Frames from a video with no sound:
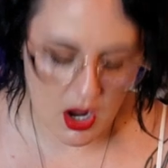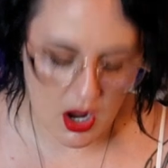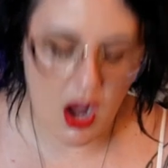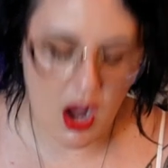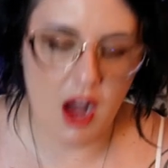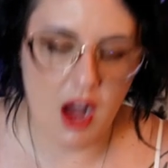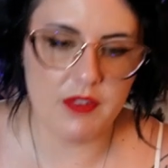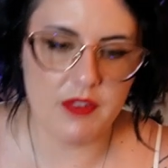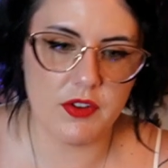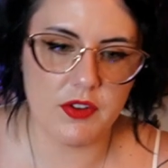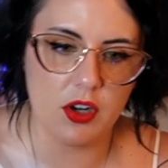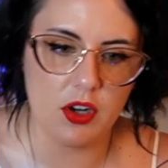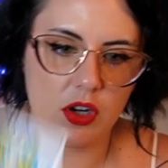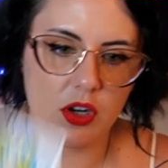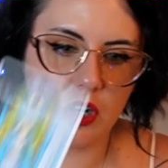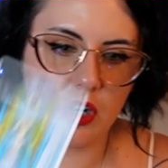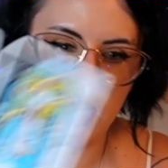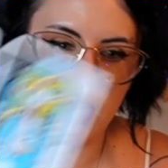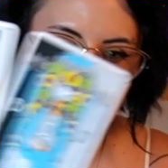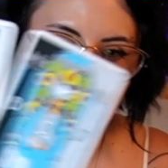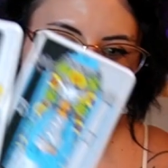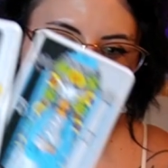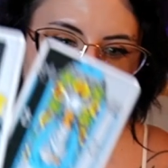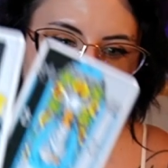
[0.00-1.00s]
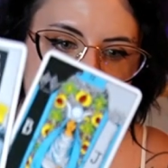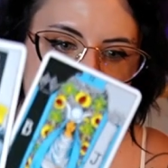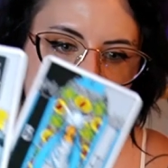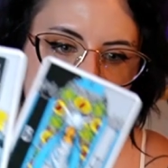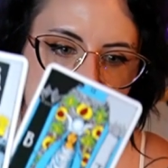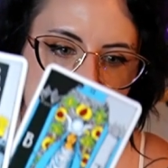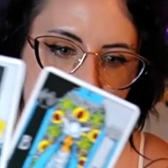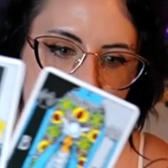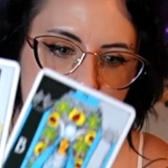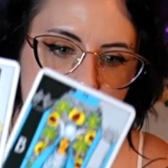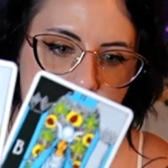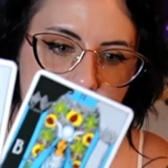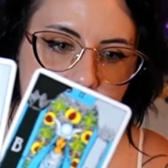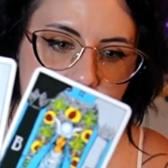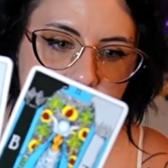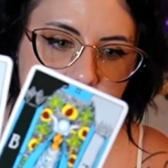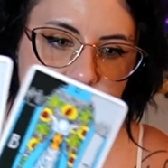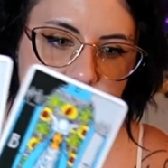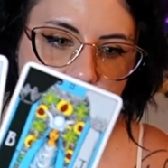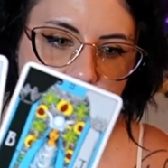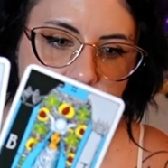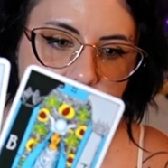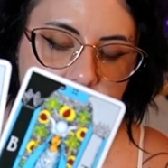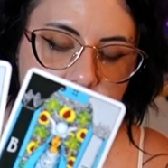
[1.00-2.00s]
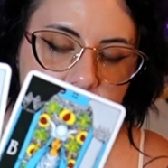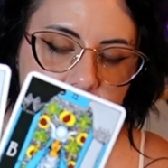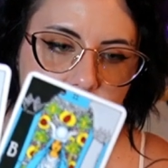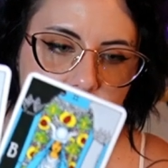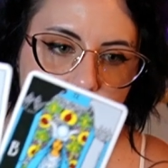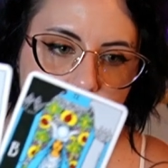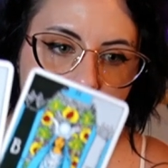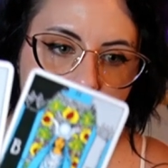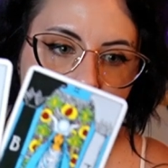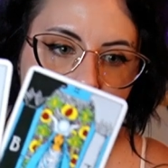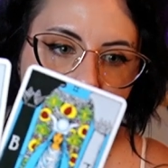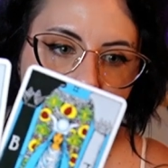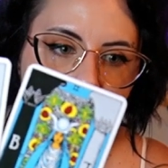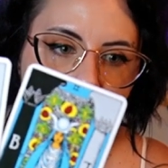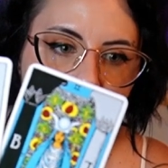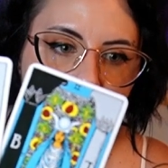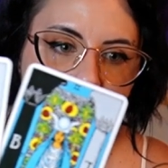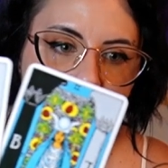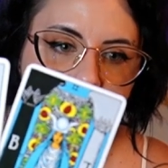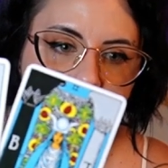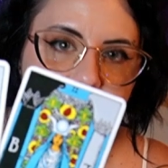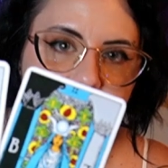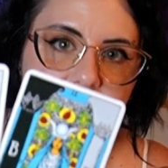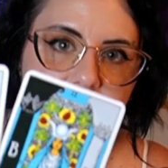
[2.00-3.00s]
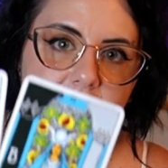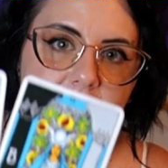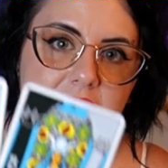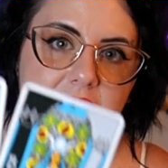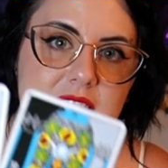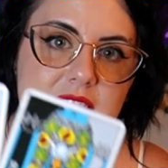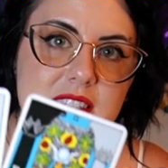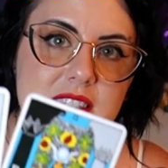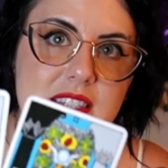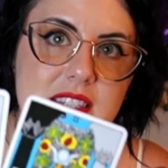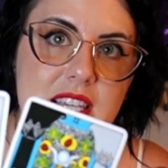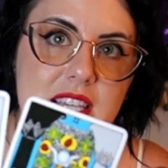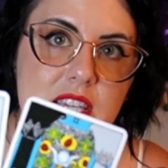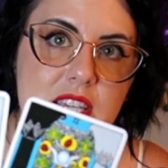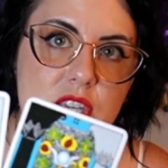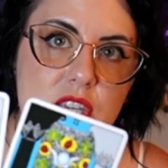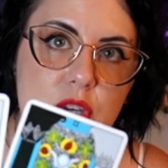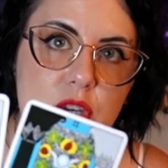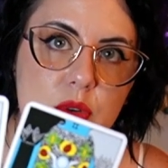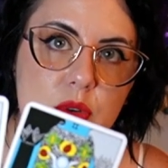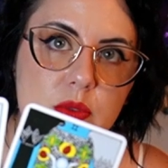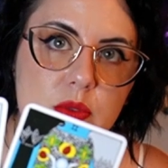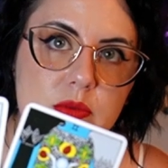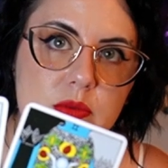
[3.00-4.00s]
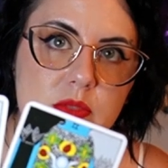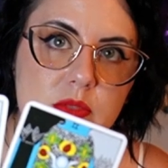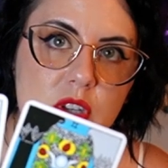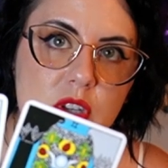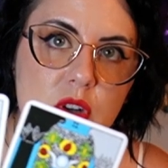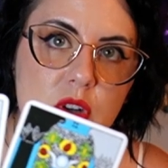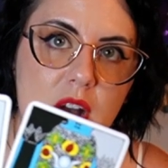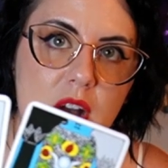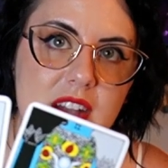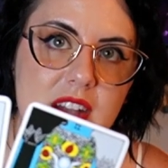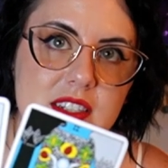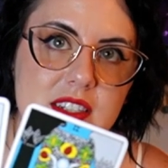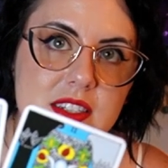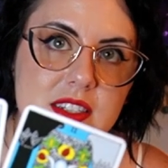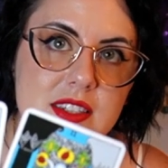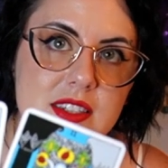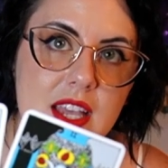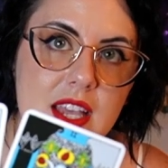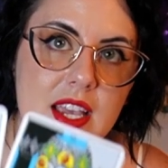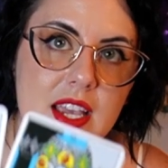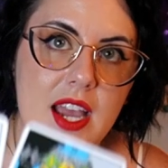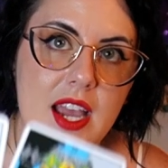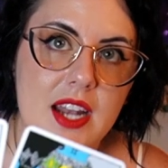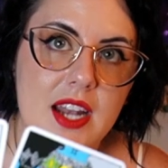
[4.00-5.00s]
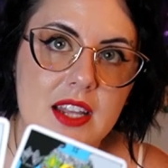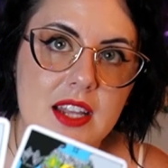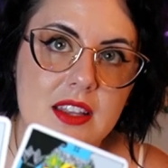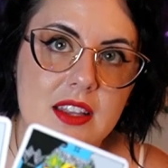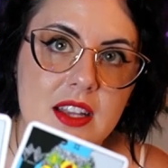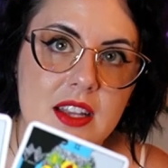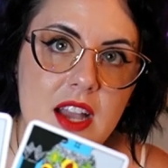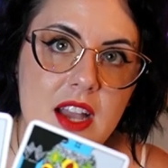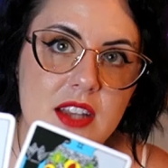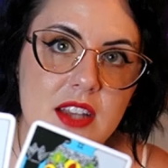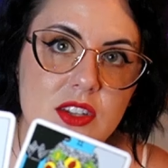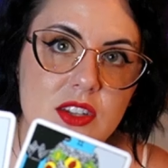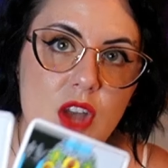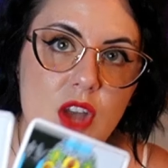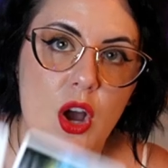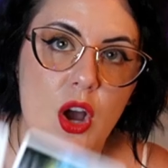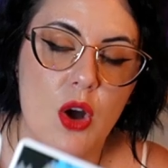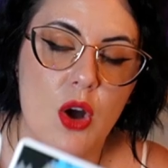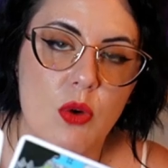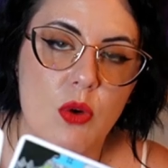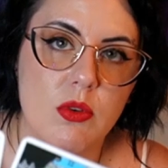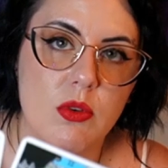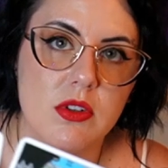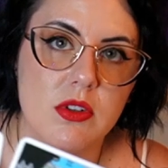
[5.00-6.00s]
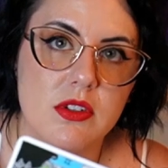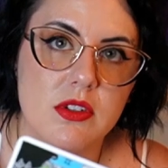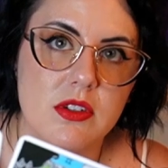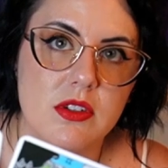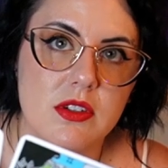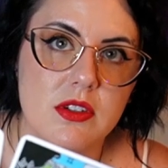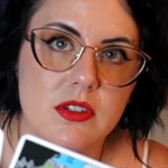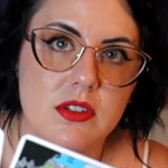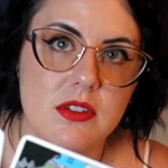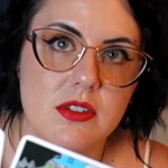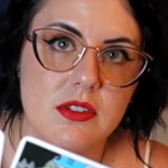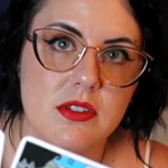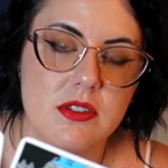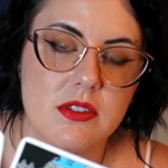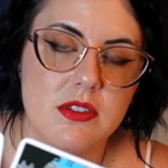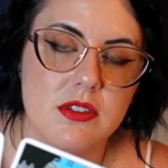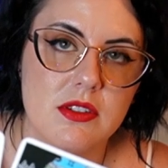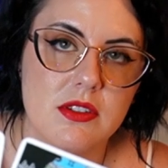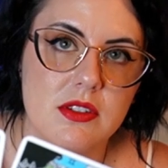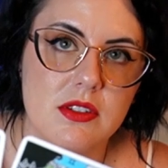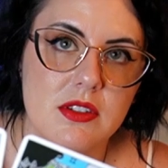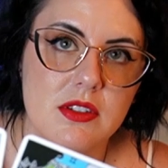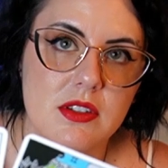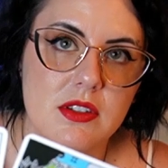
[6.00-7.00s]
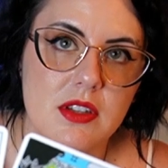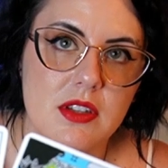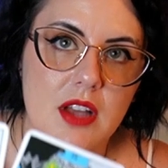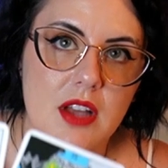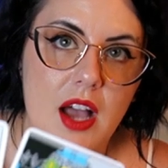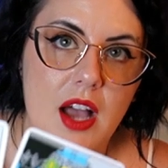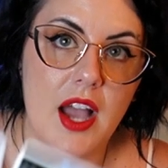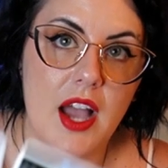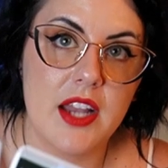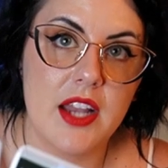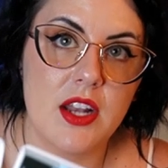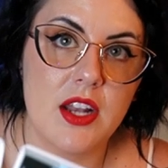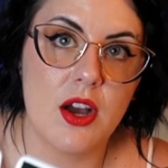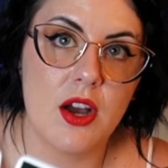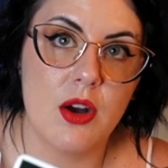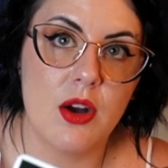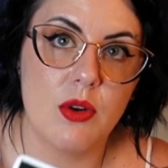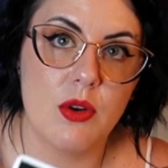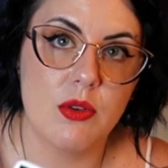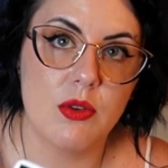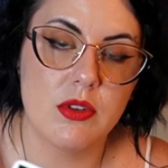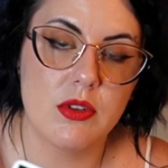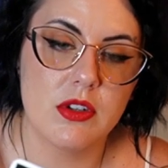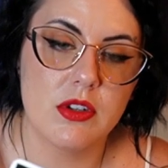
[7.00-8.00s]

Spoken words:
offer grace and compassion? And am I going to say, I see you. You don't have to say anything. I know. I know.